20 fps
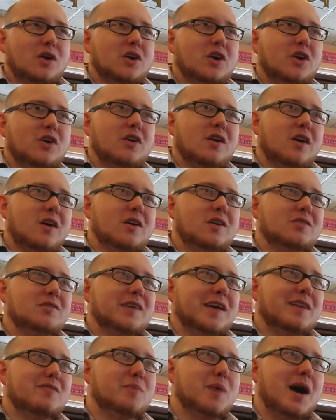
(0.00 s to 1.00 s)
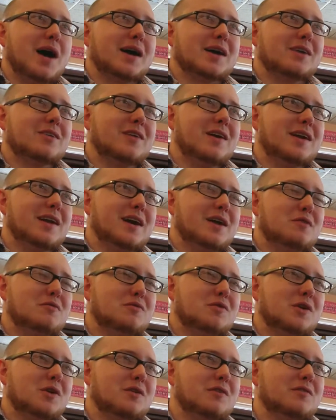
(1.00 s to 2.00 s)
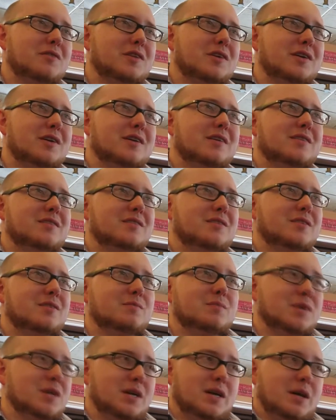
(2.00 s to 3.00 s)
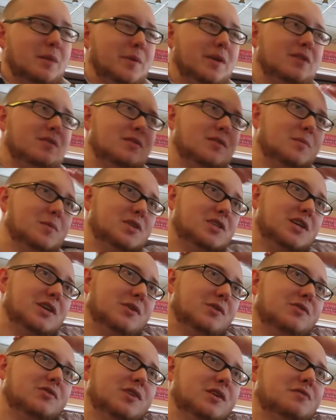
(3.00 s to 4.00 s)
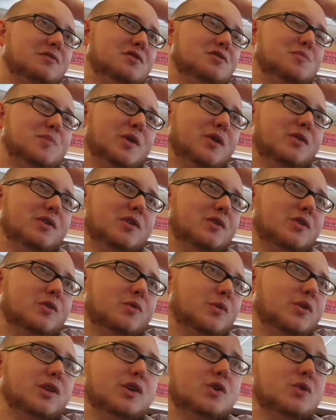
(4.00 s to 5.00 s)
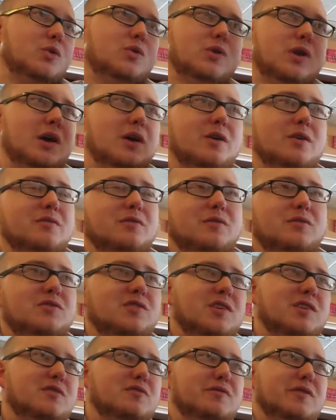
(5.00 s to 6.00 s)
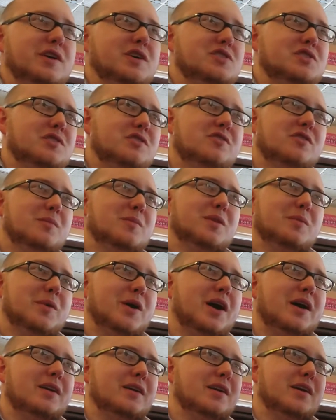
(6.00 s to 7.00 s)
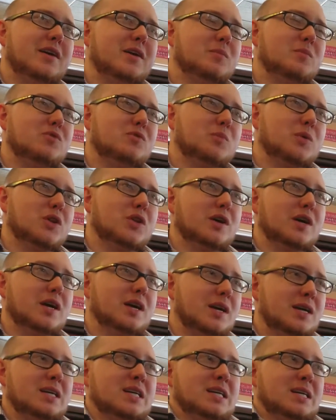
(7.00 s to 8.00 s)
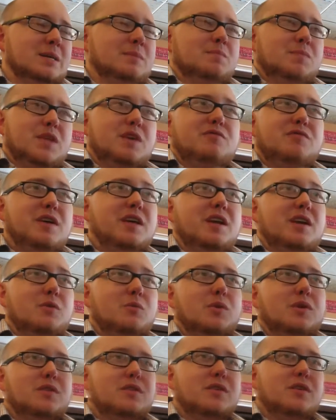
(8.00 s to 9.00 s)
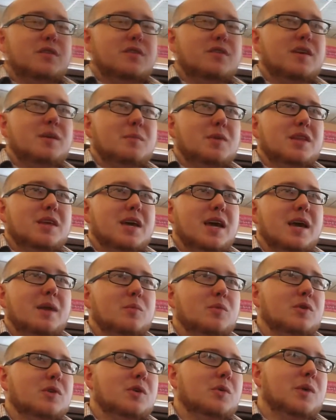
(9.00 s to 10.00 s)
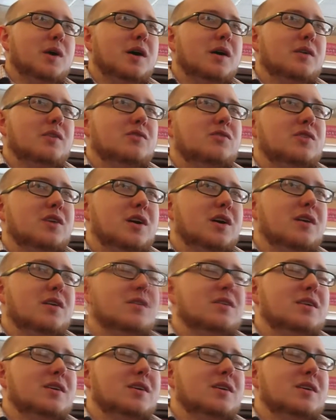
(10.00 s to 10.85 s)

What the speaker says: current artist out of pocket right now for all of the material stuff she's building looks really cool. I don't know if you've seen the fish and some of the botany items, but like they fit in with the theme of the game really well. So